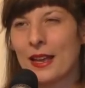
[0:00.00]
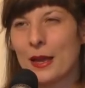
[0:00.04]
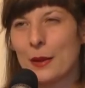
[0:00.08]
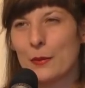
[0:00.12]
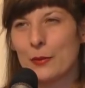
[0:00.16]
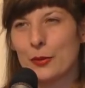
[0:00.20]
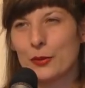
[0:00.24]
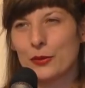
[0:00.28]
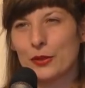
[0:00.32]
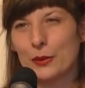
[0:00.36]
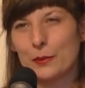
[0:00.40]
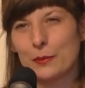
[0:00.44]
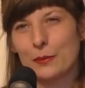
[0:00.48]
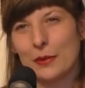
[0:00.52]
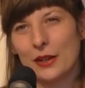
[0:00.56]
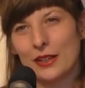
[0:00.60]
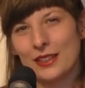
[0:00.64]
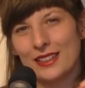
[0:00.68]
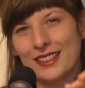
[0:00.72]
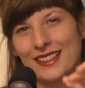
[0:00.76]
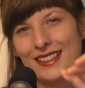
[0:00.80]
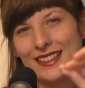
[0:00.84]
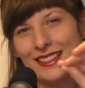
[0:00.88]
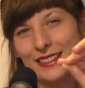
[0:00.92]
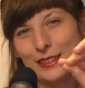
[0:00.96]
putting
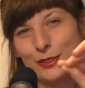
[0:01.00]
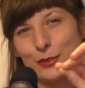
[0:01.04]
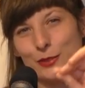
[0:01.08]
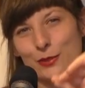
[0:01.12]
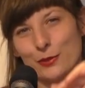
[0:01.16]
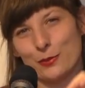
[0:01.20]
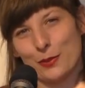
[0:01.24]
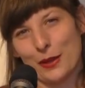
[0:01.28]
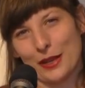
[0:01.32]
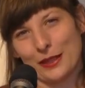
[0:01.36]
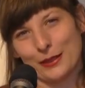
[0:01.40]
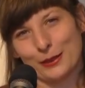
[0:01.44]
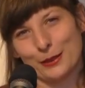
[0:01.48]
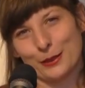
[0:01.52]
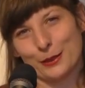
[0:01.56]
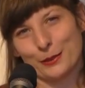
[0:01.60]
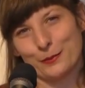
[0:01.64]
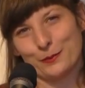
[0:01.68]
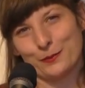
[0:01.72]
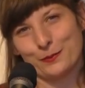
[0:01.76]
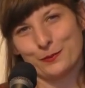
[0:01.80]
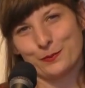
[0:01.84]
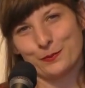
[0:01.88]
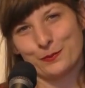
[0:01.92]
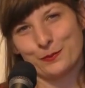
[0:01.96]
money into the bank.
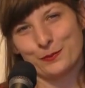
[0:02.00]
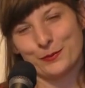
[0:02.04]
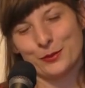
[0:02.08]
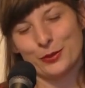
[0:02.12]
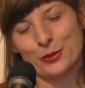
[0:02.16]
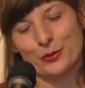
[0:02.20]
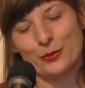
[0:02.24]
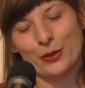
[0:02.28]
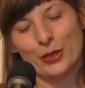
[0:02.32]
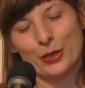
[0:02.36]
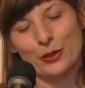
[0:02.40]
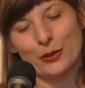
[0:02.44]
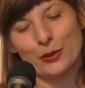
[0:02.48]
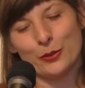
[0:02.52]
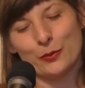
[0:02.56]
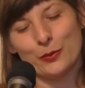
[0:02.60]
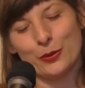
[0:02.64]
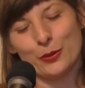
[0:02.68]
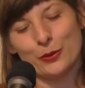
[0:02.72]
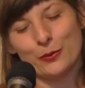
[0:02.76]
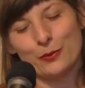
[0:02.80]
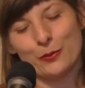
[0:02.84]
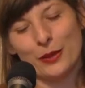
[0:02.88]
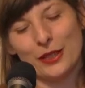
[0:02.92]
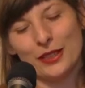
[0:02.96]
So we are going to
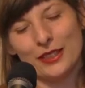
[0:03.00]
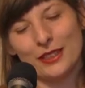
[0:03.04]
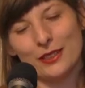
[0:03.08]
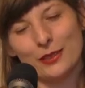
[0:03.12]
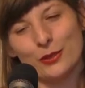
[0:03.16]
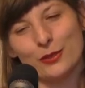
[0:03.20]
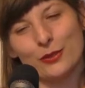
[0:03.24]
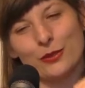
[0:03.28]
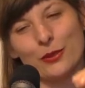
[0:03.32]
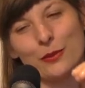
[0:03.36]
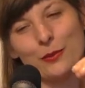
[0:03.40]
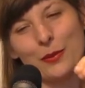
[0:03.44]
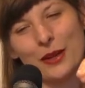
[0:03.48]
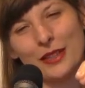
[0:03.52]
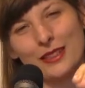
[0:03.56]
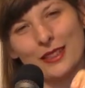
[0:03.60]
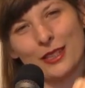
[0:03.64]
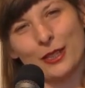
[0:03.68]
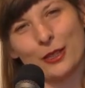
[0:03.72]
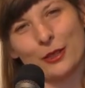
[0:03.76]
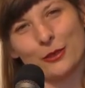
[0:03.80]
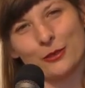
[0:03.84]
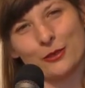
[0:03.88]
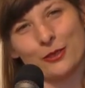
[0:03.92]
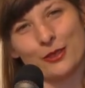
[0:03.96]
put money into the bank
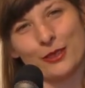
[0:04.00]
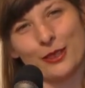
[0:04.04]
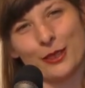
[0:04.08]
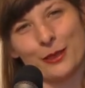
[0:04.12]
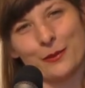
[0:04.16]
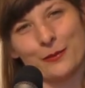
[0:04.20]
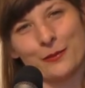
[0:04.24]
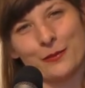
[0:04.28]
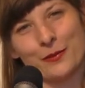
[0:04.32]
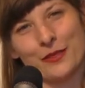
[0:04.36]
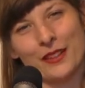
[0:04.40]
account today.